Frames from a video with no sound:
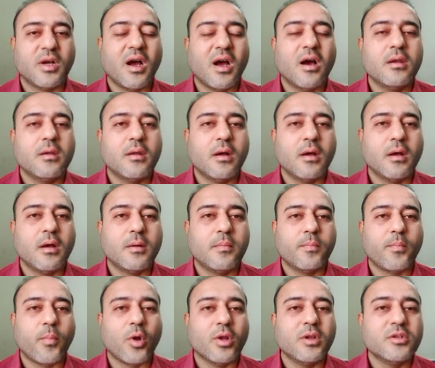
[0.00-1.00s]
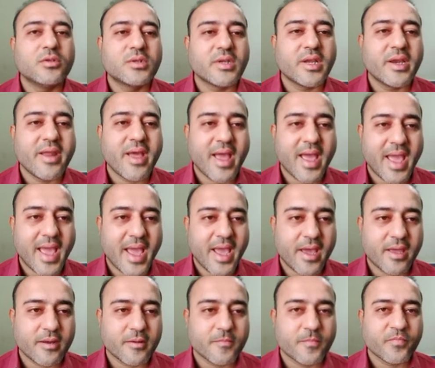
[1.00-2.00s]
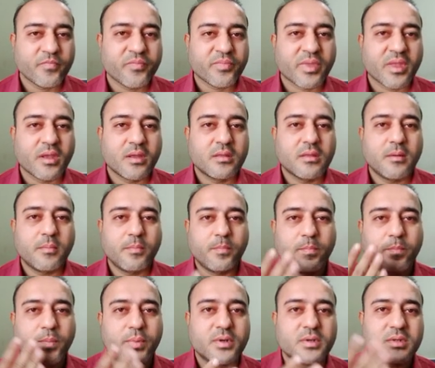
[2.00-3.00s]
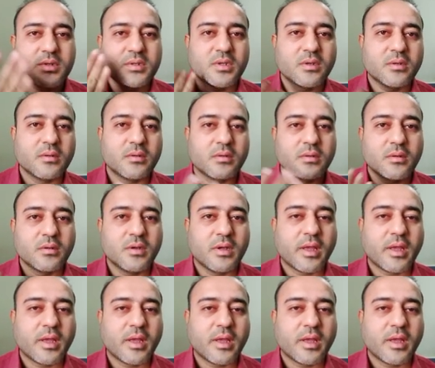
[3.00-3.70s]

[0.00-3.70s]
polluted air, the person